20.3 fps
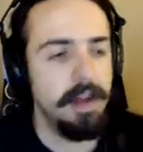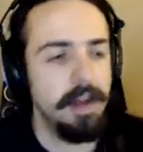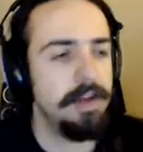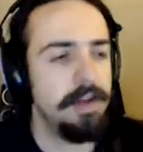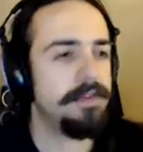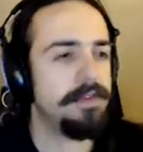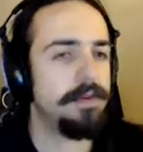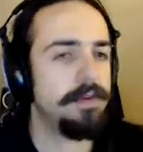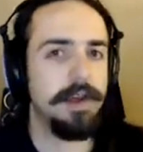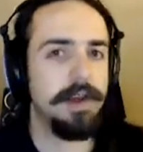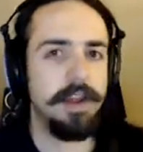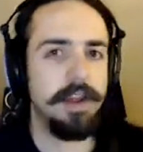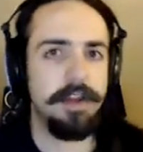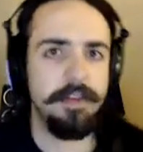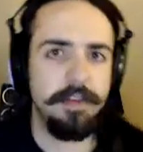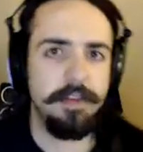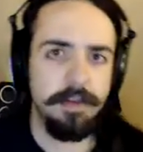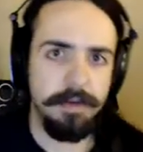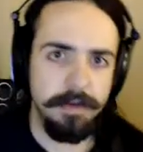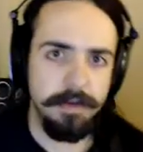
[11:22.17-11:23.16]
So what you
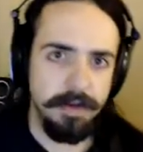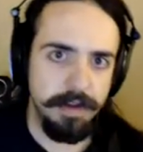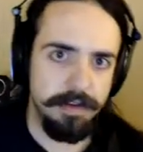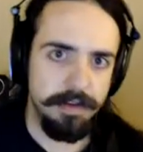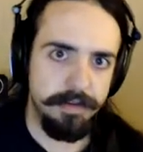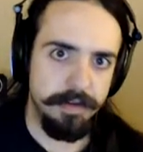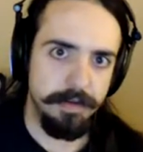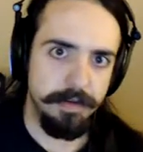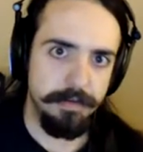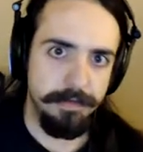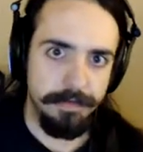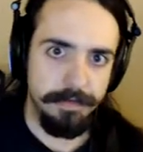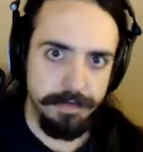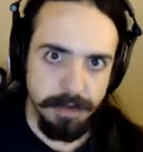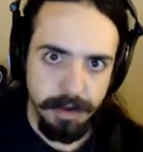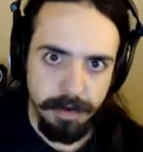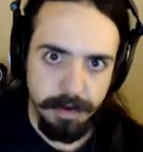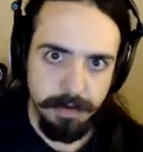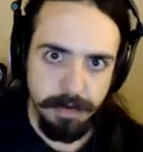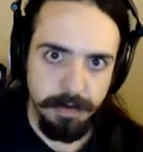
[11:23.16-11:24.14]
do is you
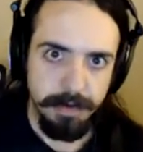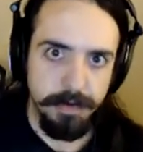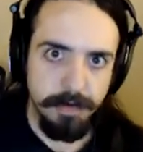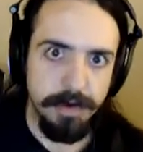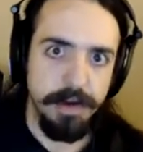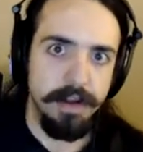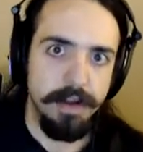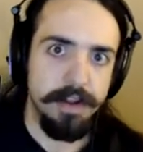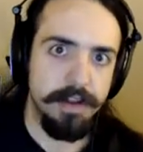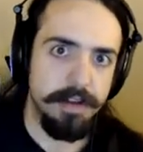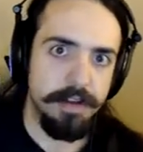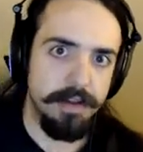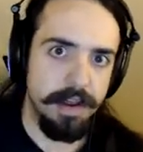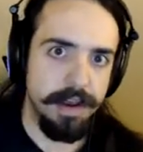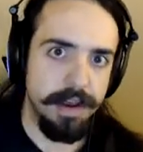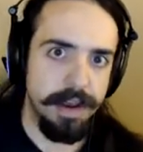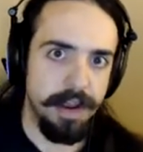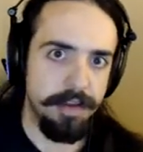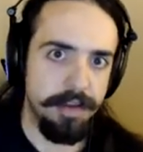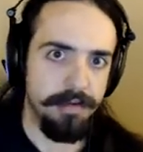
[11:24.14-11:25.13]
flow
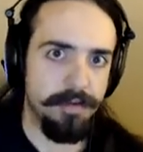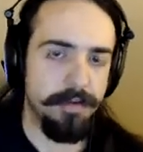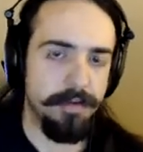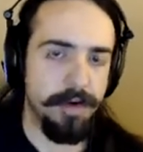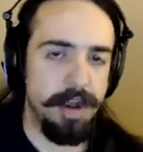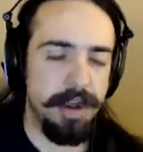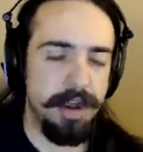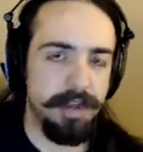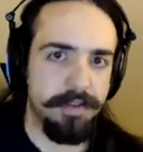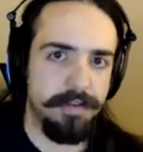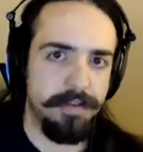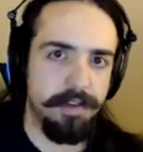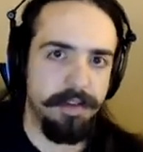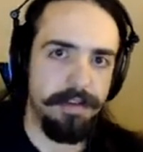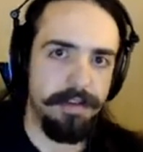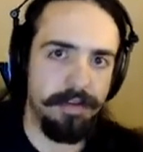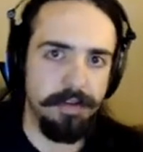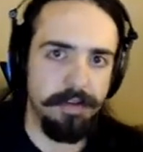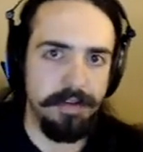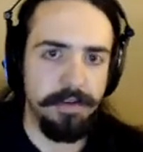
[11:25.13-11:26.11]
DNA strands
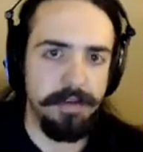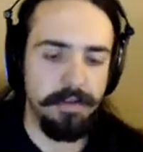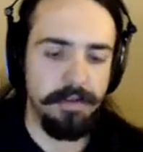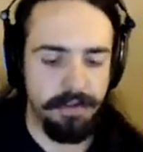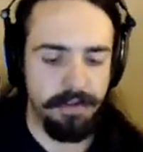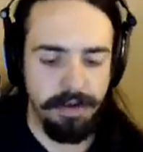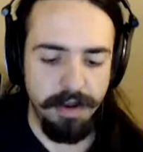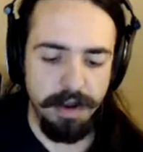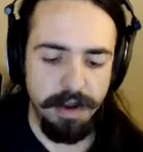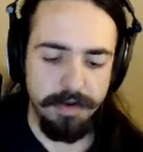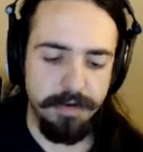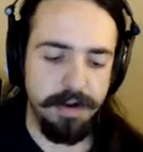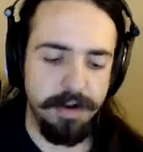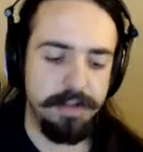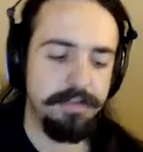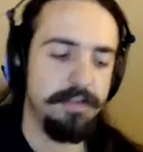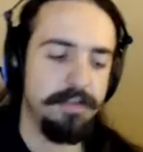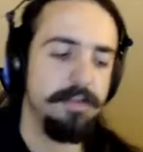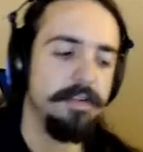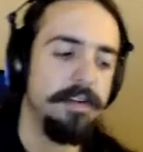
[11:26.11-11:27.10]
in solution
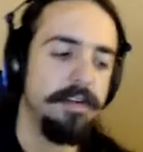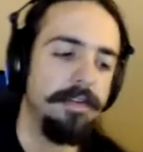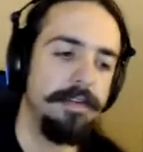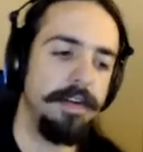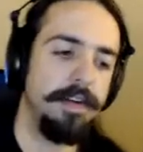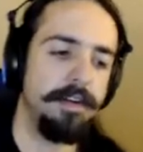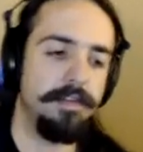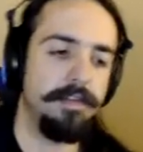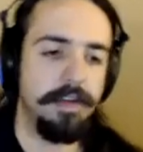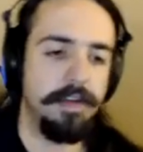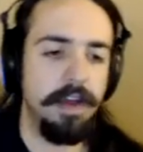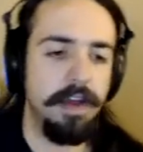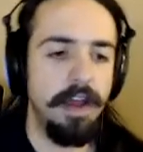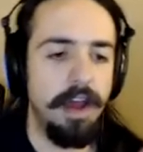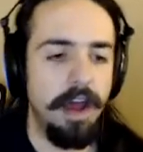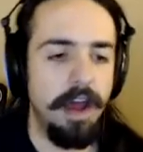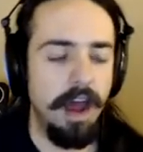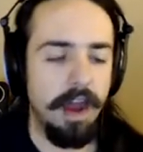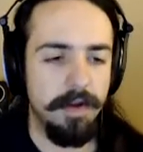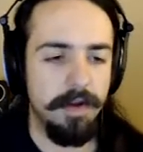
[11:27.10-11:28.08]
across a surface,
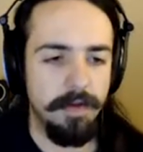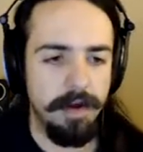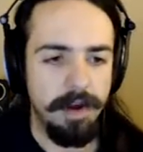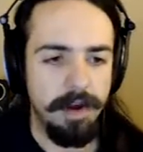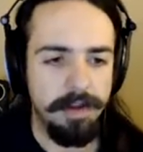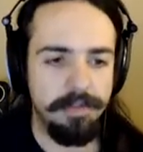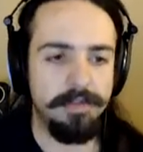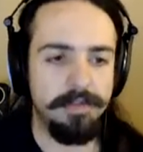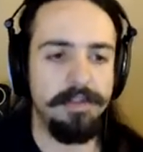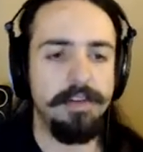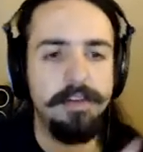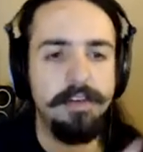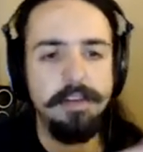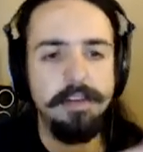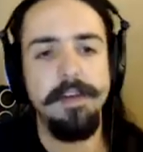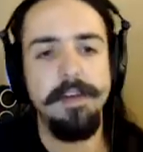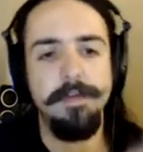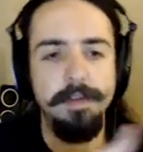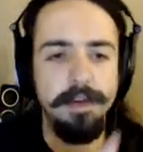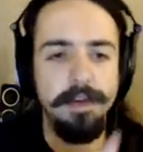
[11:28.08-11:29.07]
across
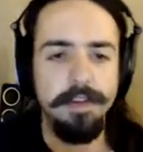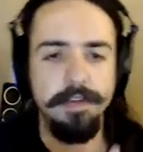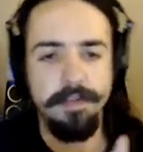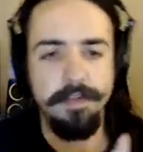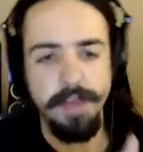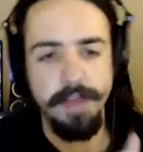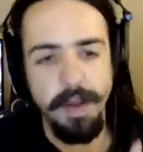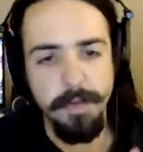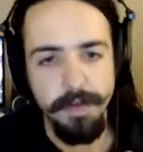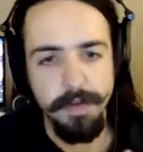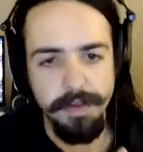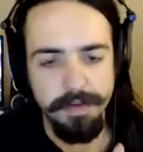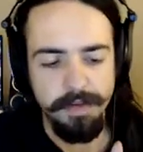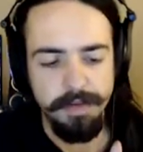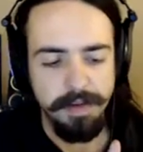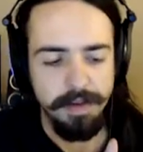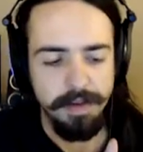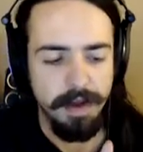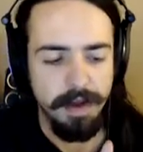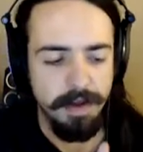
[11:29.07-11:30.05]
different
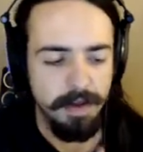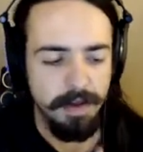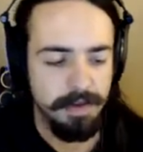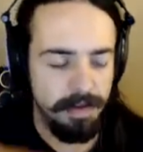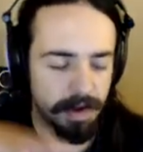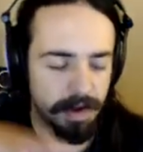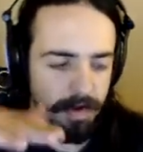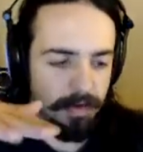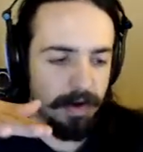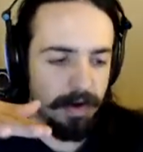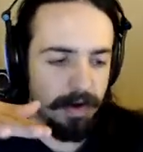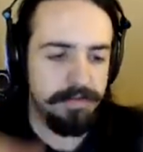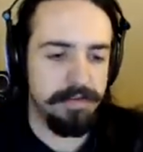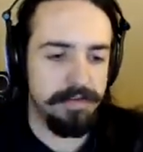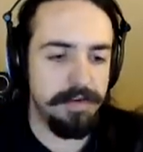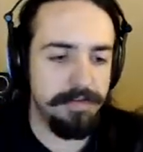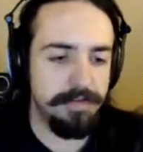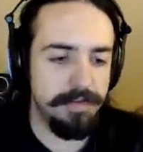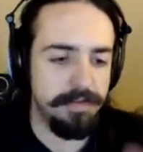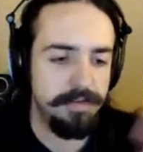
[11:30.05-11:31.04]
sequences, across
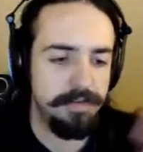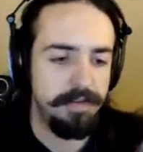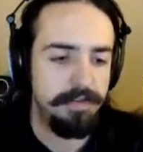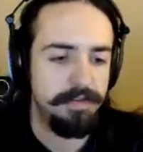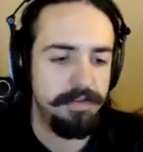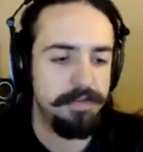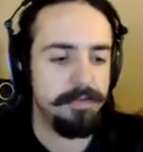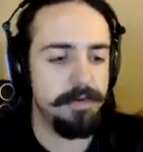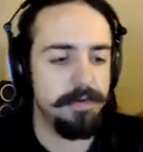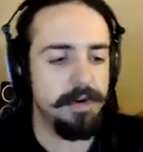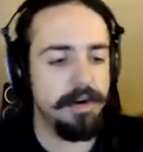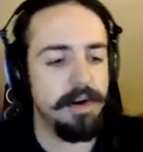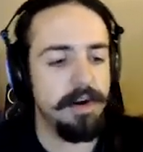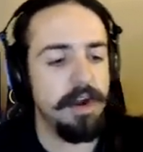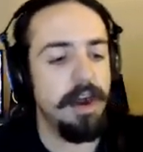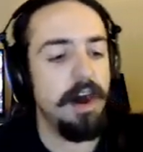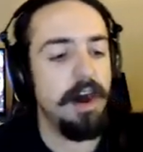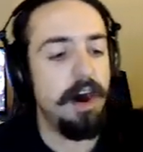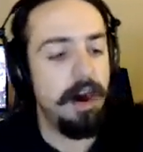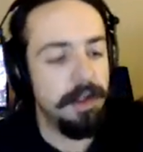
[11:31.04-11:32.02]
surfaces where
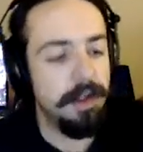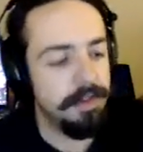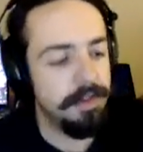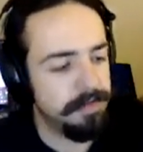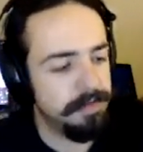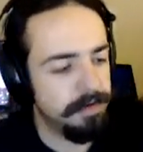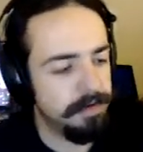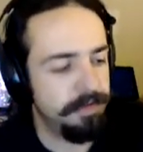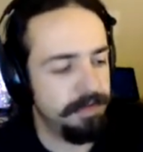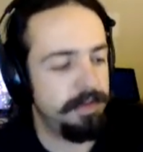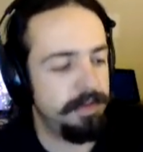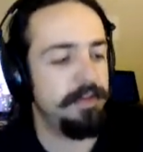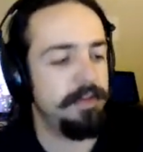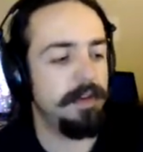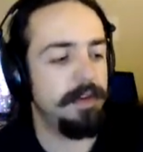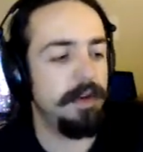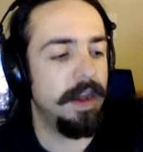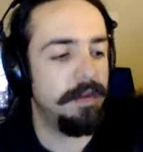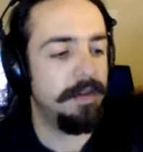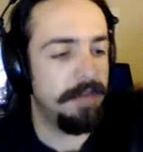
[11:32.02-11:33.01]
on the surfaces
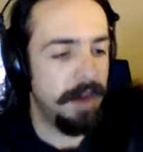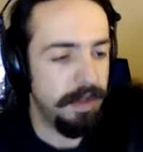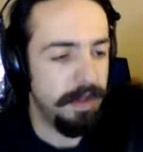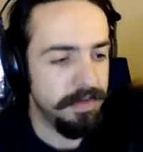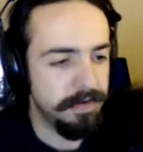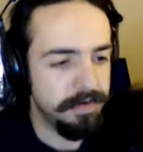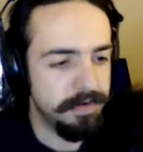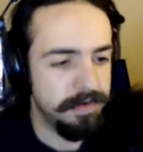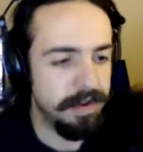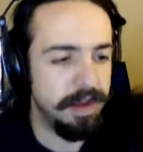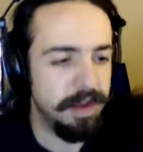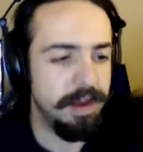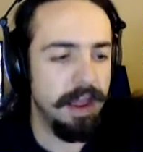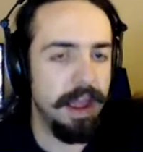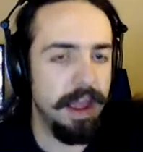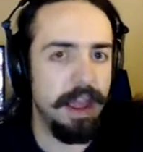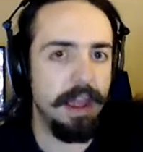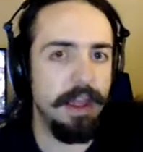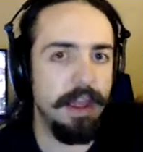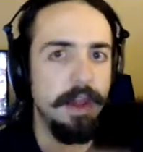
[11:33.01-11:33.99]
you have other
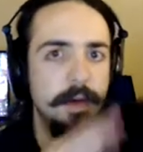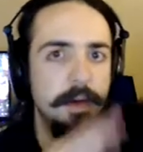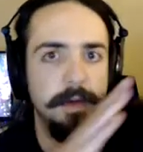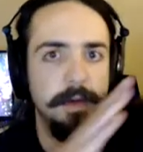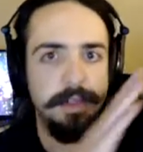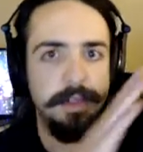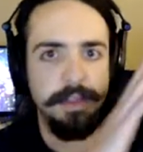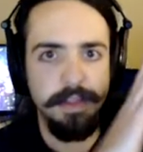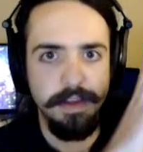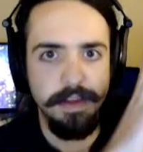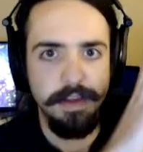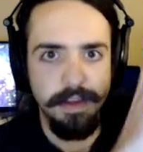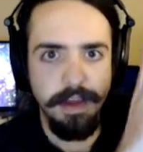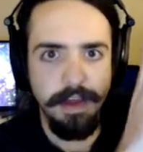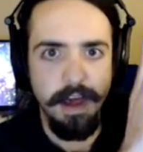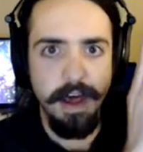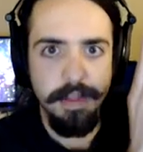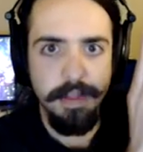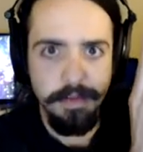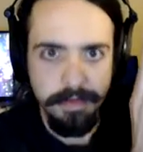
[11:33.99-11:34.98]
DNA with the
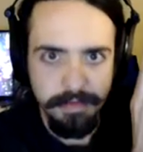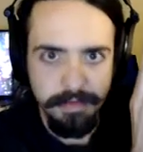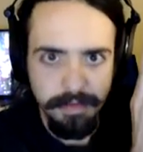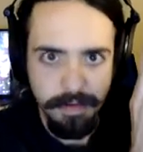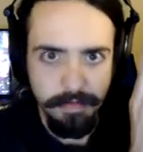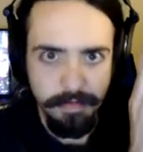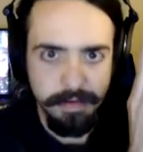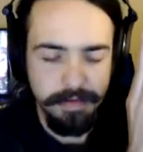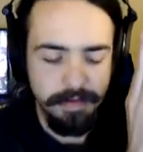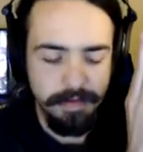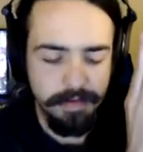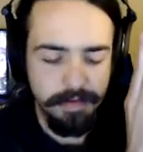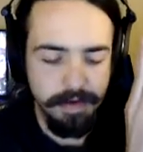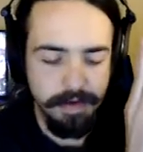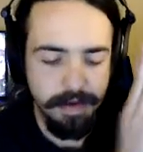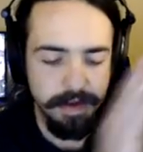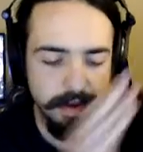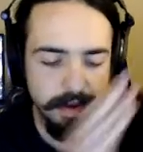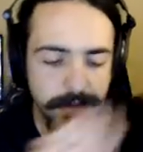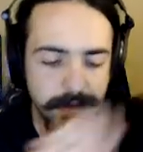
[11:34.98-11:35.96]
other sequences
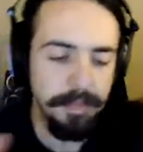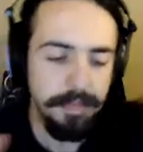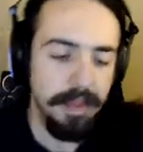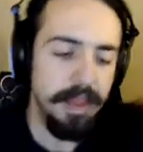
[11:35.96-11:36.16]
on it.